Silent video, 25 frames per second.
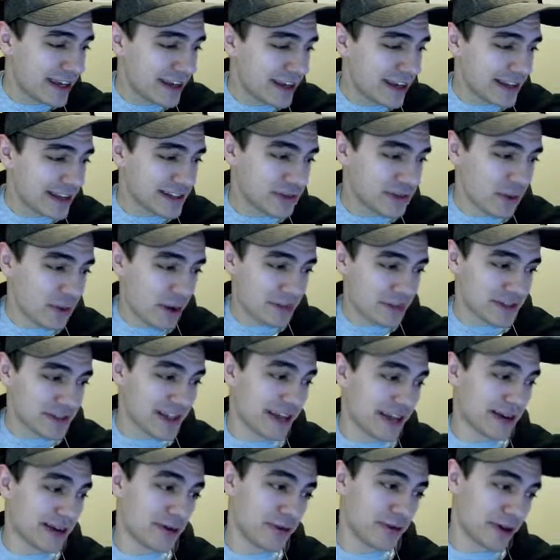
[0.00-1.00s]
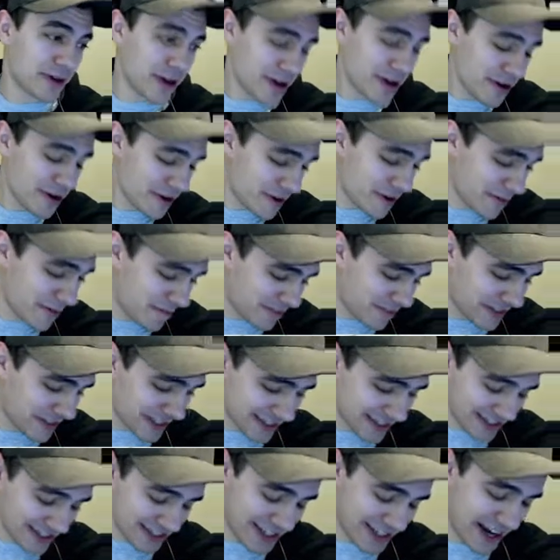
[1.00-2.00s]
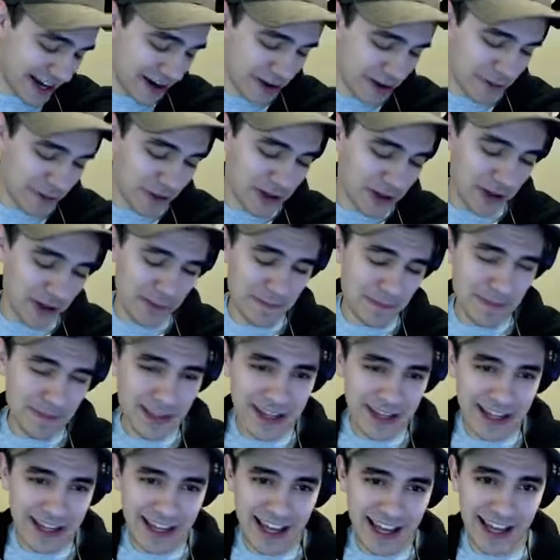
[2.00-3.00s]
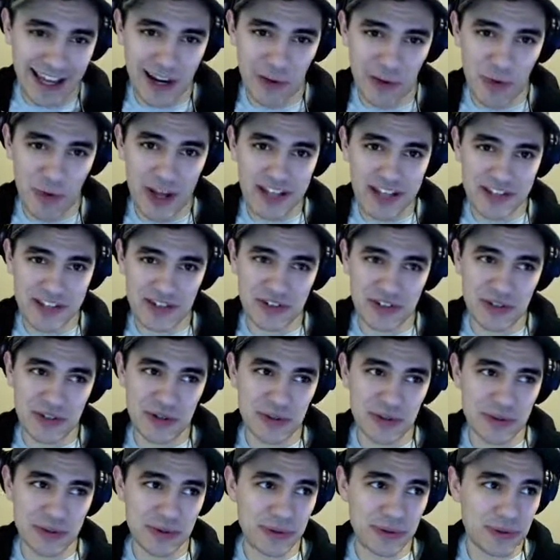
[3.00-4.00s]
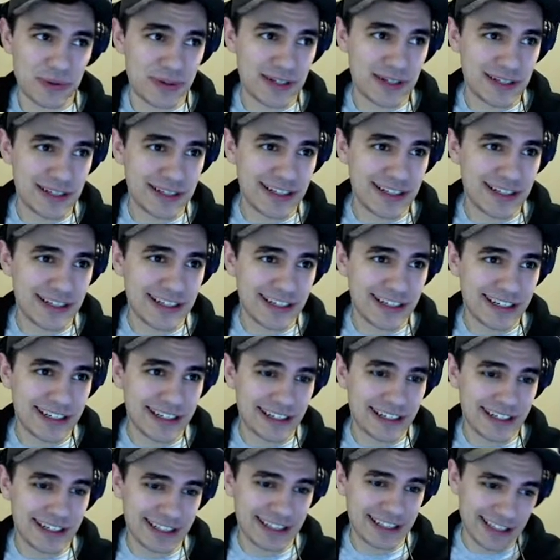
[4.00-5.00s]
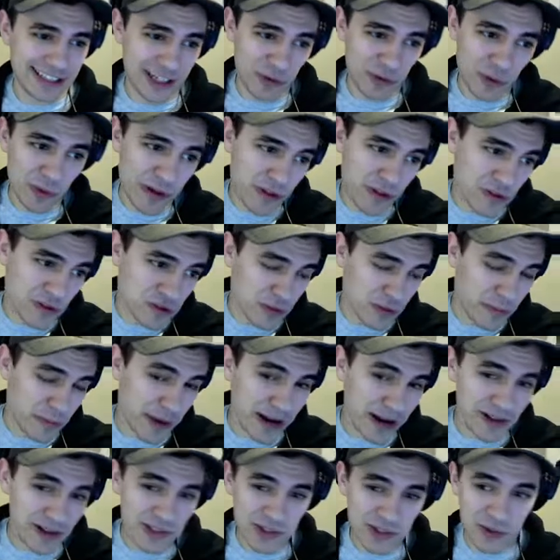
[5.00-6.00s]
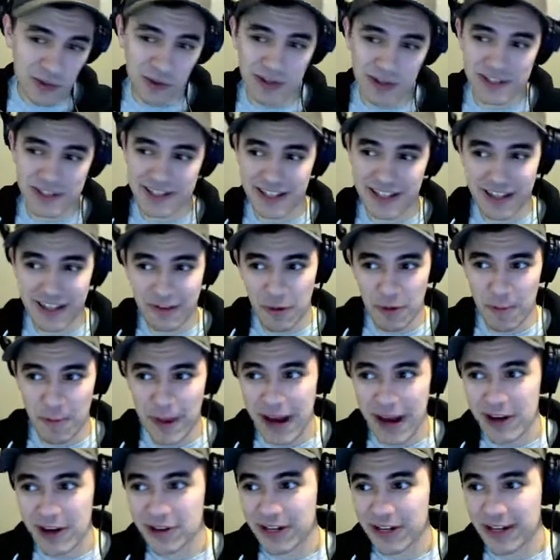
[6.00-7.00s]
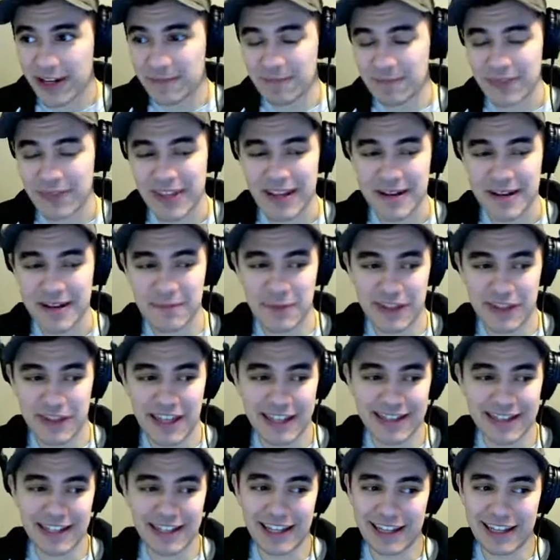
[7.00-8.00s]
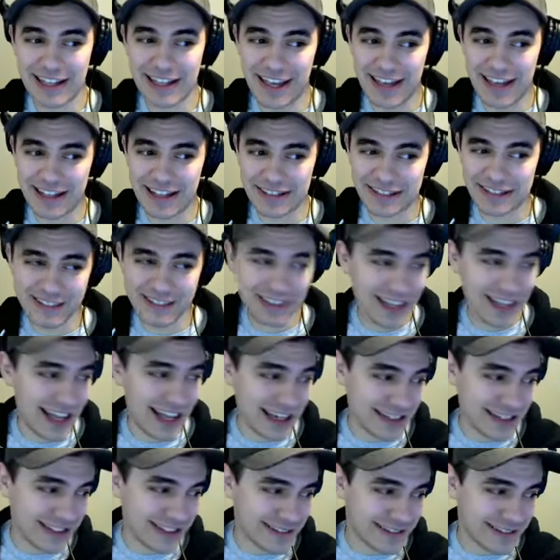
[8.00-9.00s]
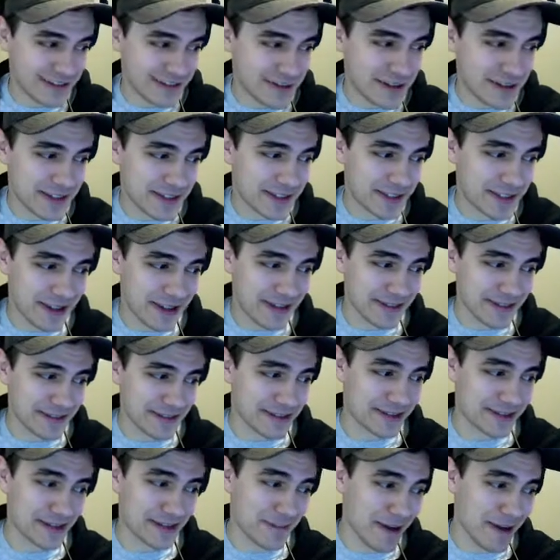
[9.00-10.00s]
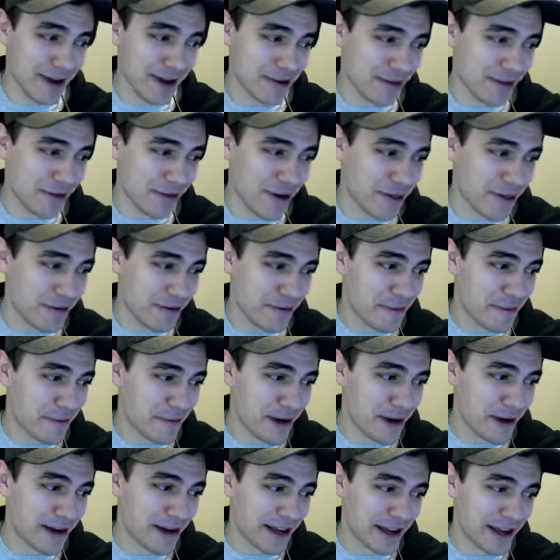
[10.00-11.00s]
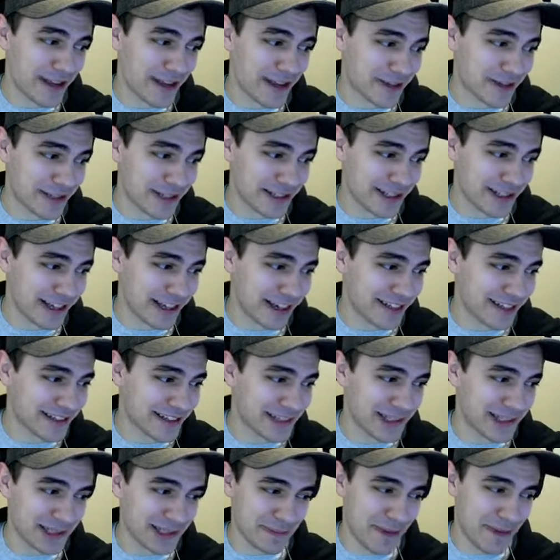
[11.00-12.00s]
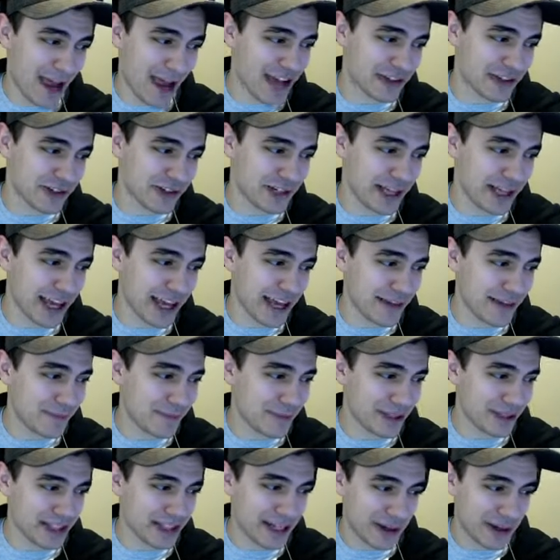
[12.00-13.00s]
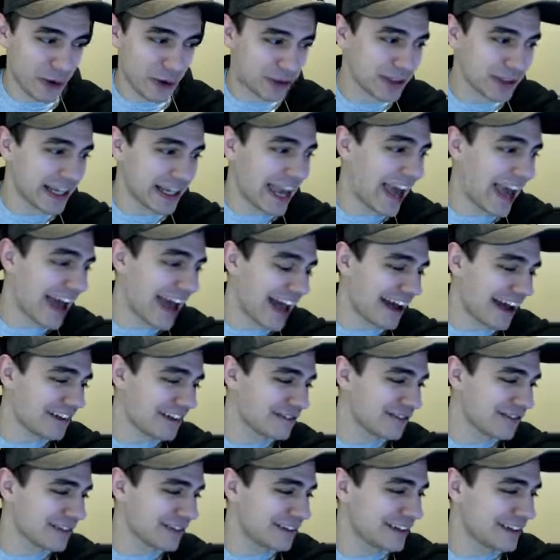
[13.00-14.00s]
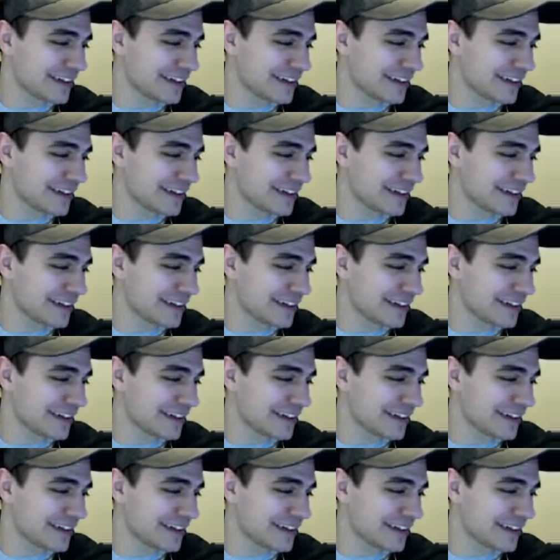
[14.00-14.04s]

And so I was like, oh no, this is terrible. And I went to like one of those repair stores and they repaired it, but then somehow the way they repaired it, it just like smashed again, but like only half.